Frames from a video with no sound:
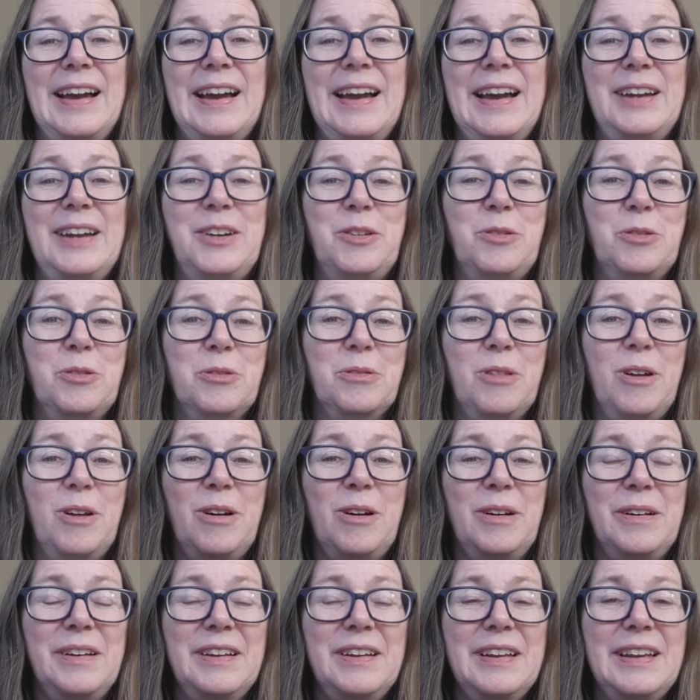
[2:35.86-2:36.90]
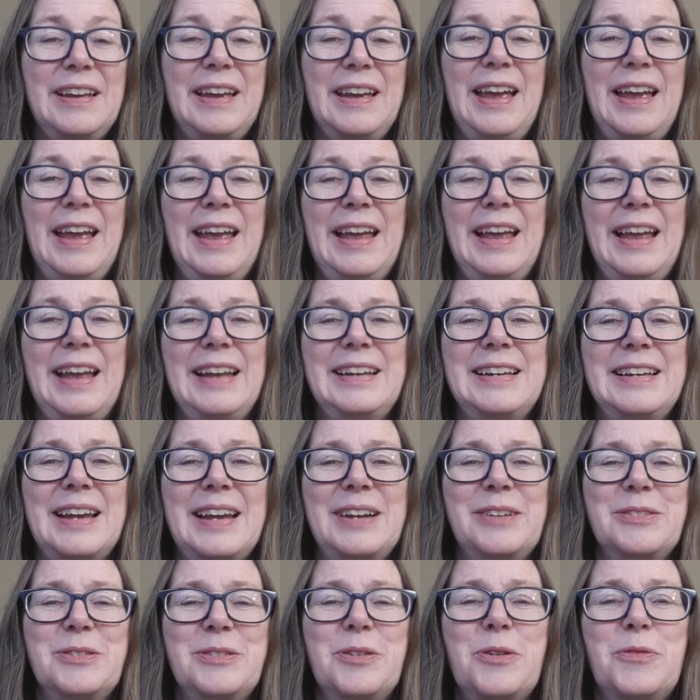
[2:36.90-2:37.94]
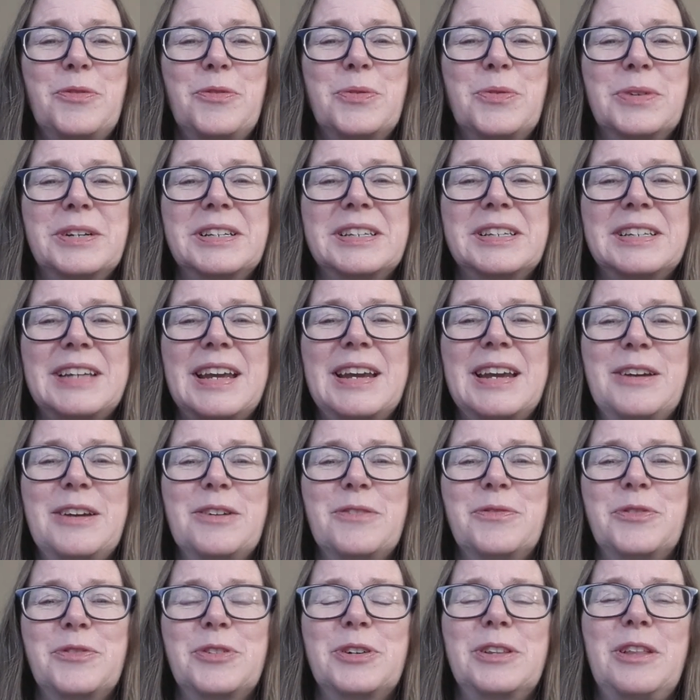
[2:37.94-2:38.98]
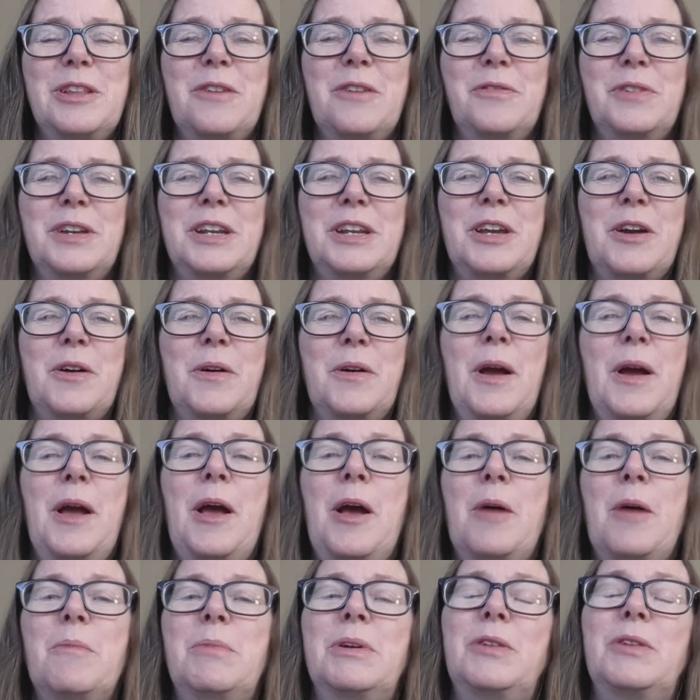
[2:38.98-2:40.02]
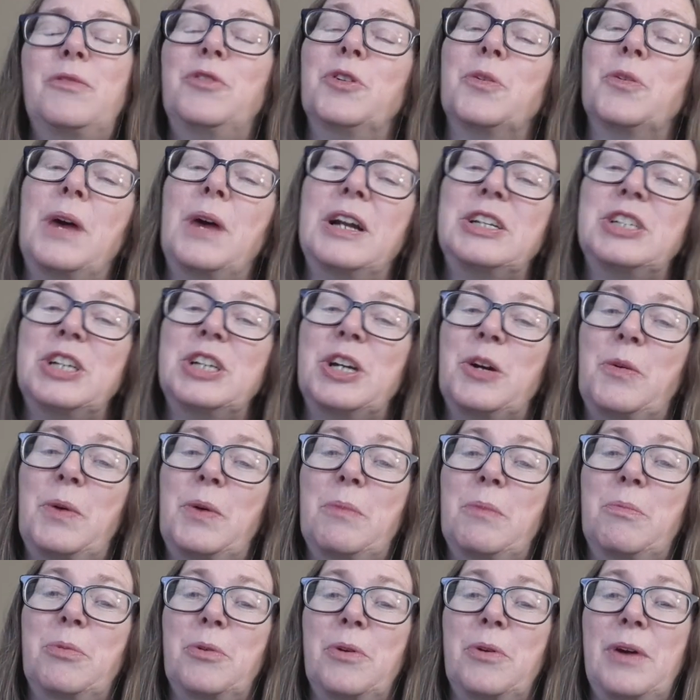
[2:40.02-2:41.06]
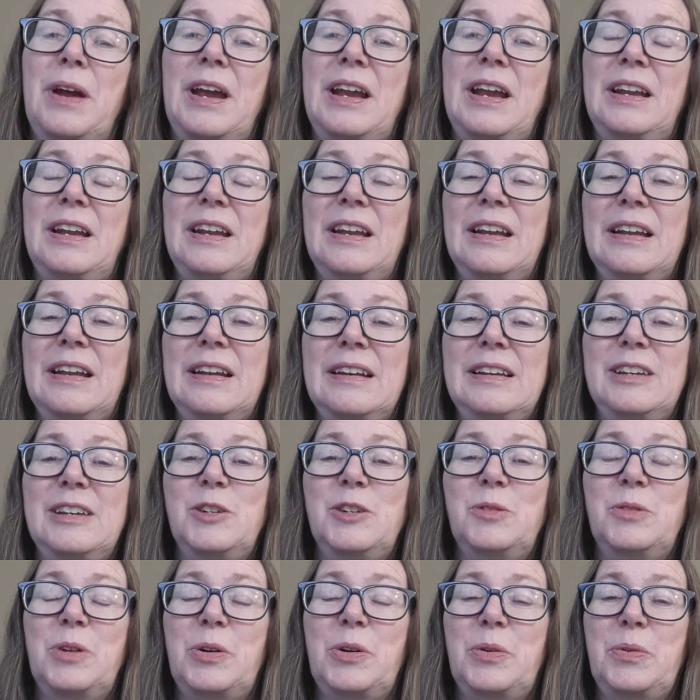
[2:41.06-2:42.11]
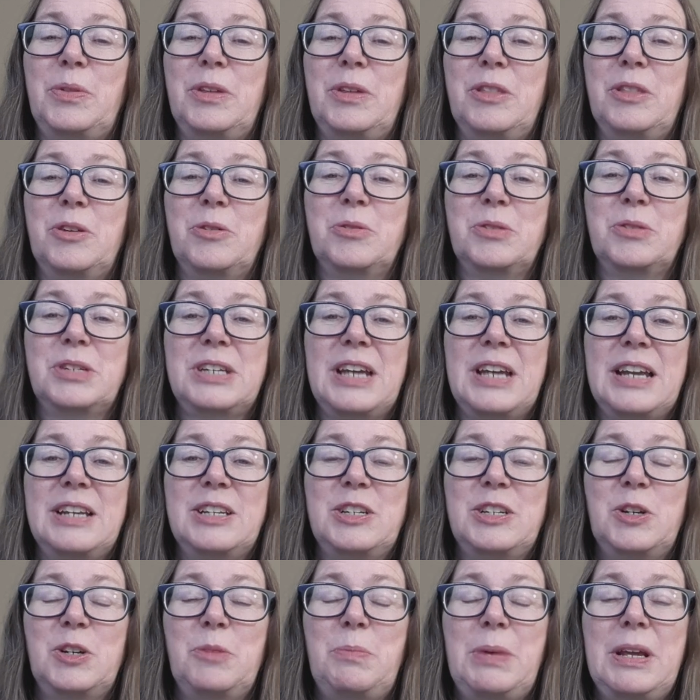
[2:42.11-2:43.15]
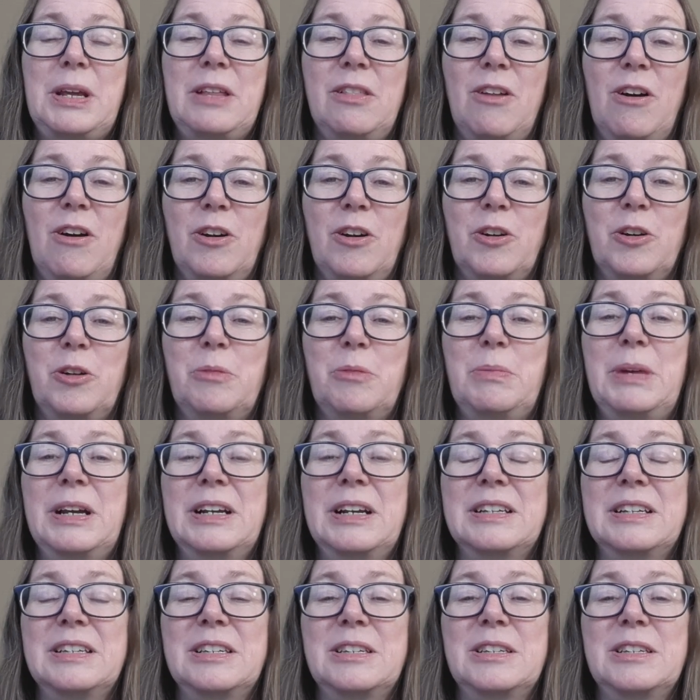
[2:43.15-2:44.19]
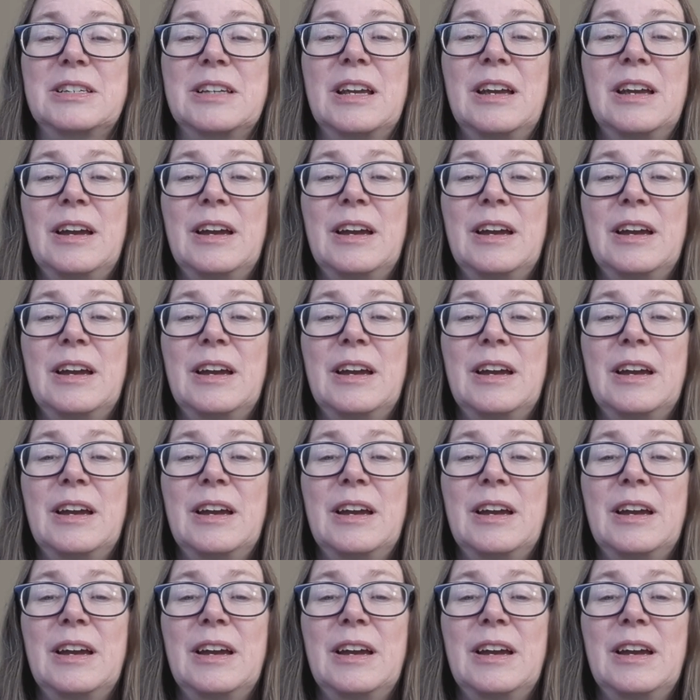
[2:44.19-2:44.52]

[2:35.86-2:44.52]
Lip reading: I know they're long. And I don't know if you want to stay here for a long video, but if you're watching a WIP parade, you know that those tend to be longer because